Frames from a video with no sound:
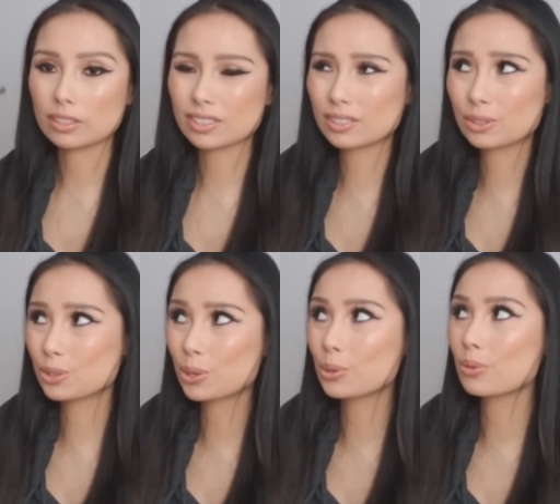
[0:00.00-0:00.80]
It's
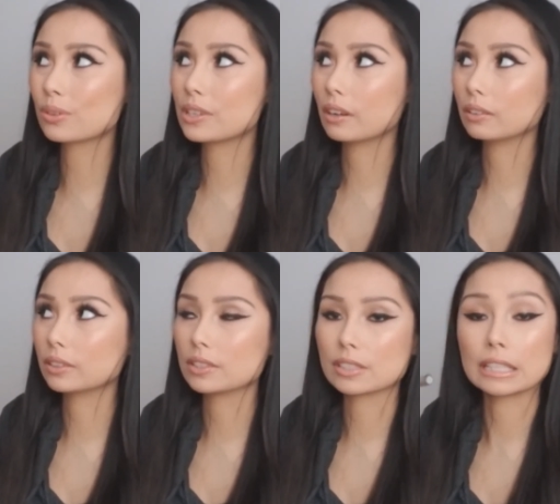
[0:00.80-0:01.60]

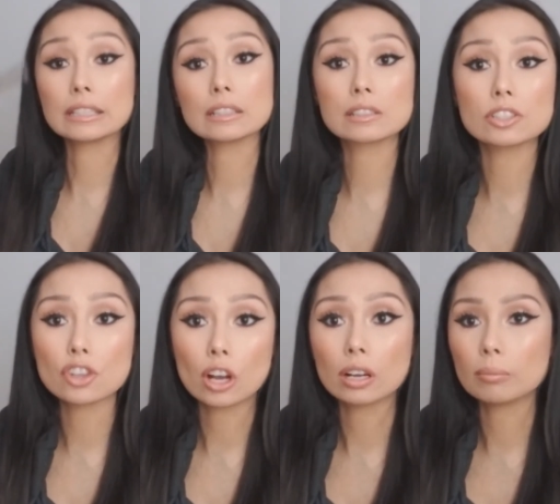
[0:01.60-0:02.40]
$2-3. It does the
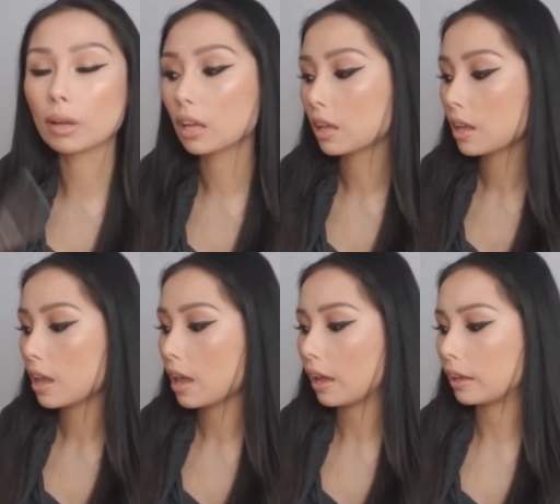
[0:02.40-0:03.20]
job.
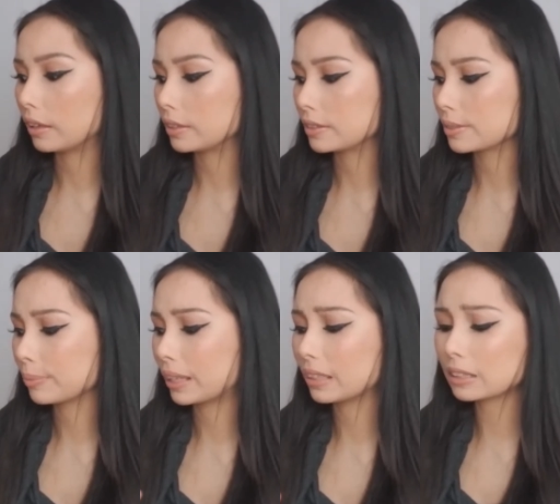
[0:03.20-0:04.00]
And
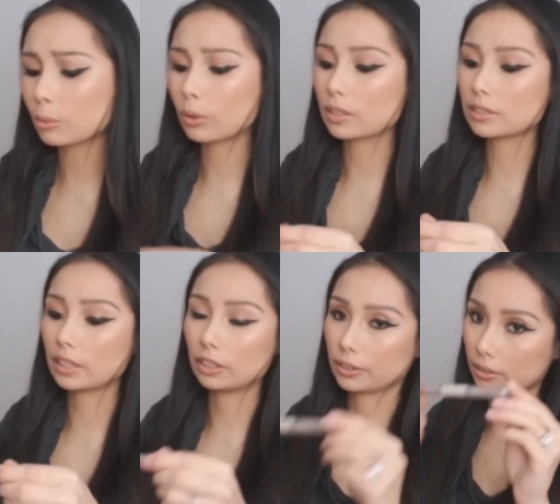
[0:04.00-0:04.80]
I like the ones that
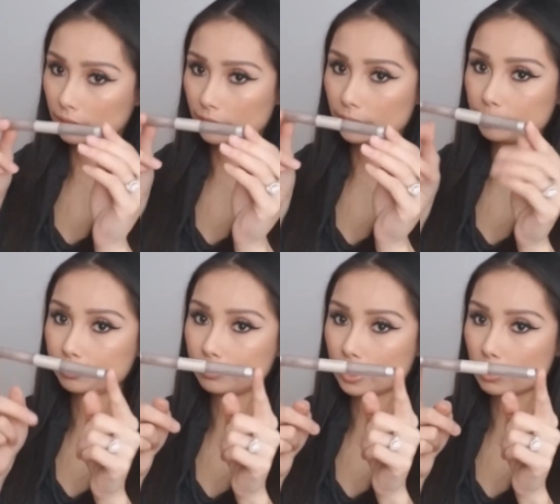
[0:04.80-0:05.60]
are
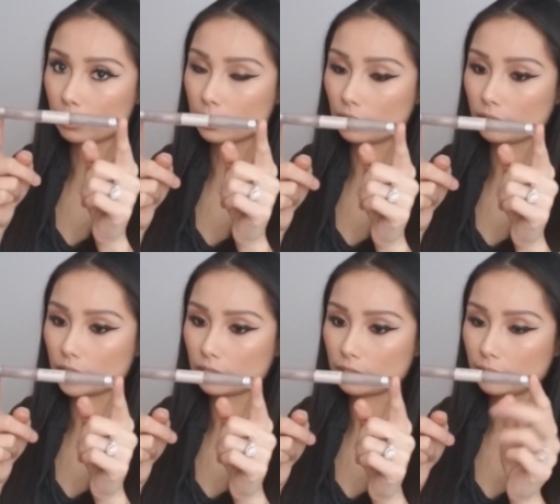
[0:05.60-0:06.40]
clear. This one's
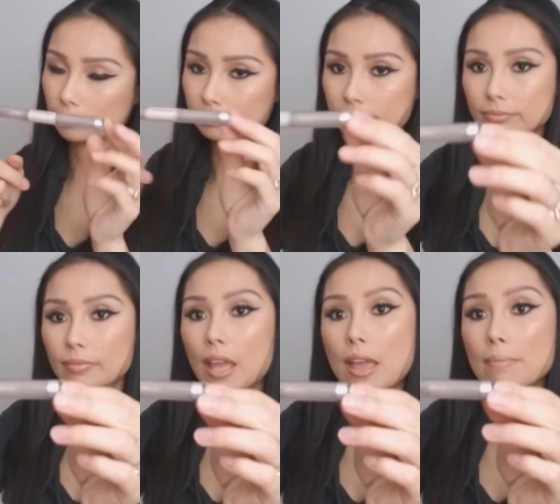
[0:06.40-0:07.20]
obviously
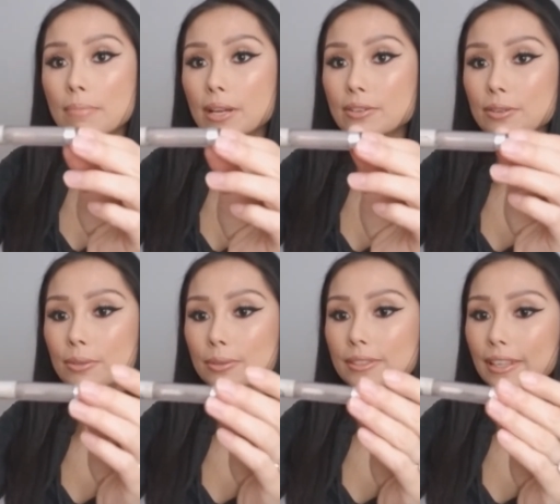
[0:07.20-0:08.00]
been
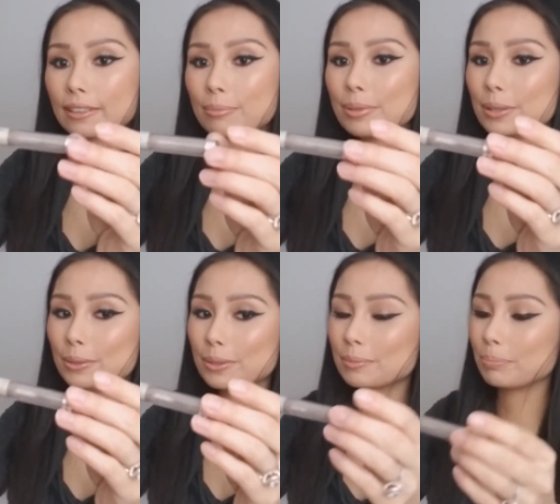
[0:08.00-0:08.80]
used and
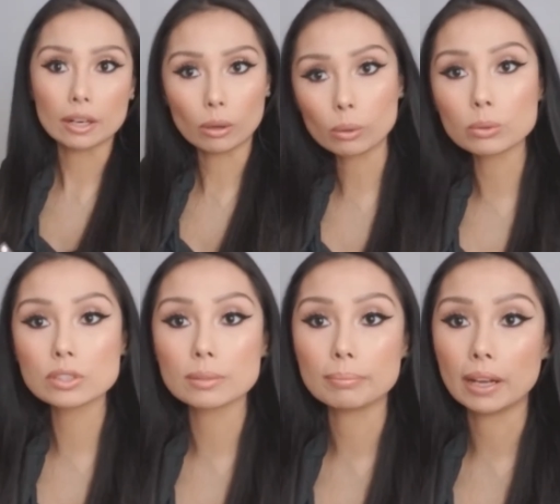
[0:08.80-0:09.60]
abused. It
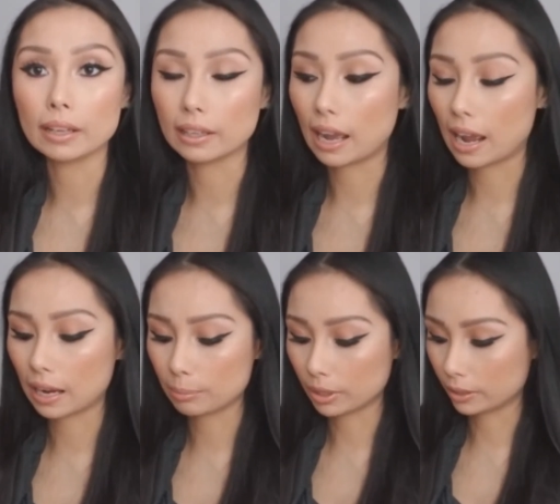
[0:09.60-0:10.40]
holds my
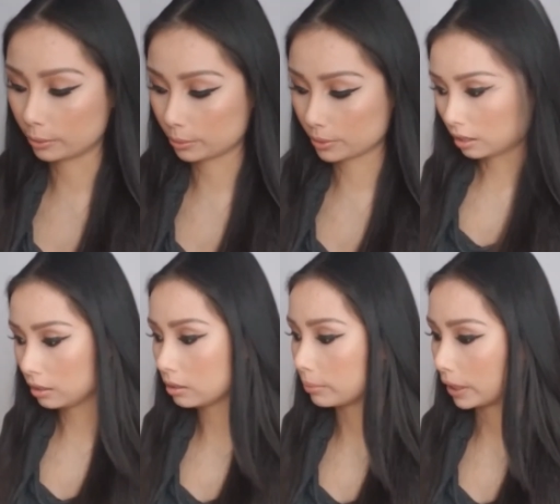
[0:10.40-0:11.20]
eyebrows. Oh
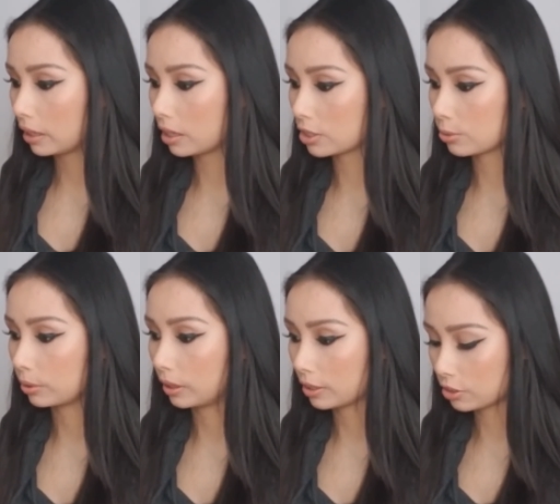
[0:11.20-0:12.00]
my gosh, we're
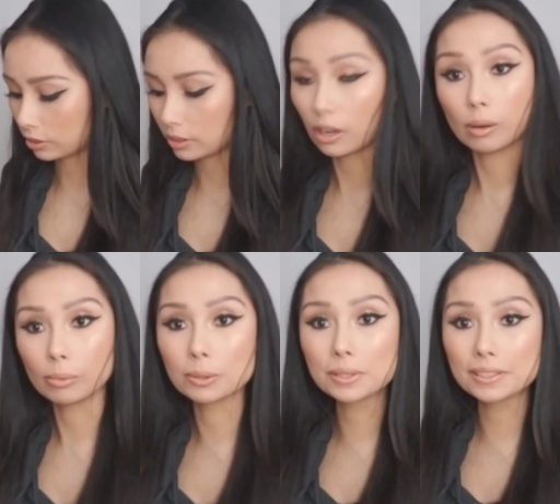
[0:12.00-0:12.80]
actually
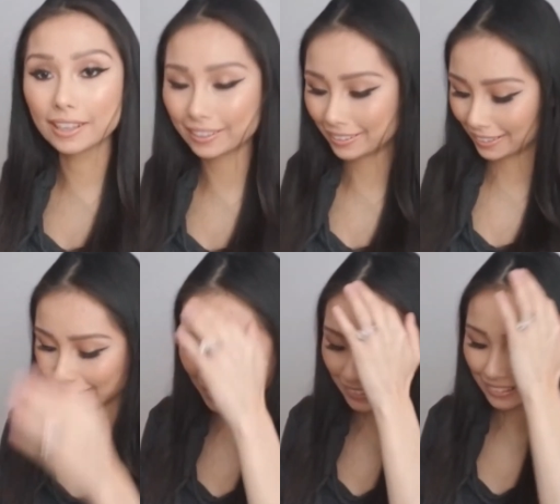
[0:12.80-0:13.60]
almost done,
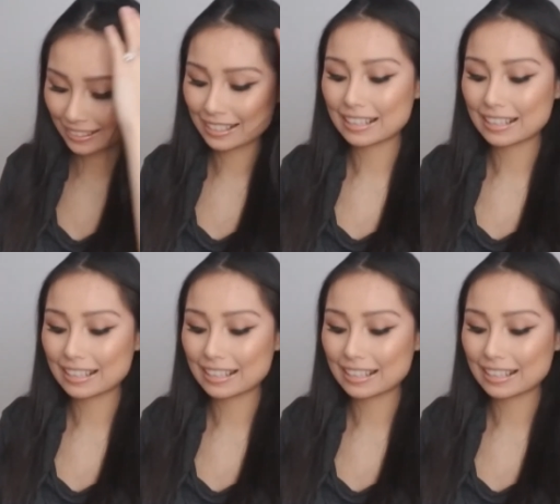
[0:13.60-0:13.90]
guys.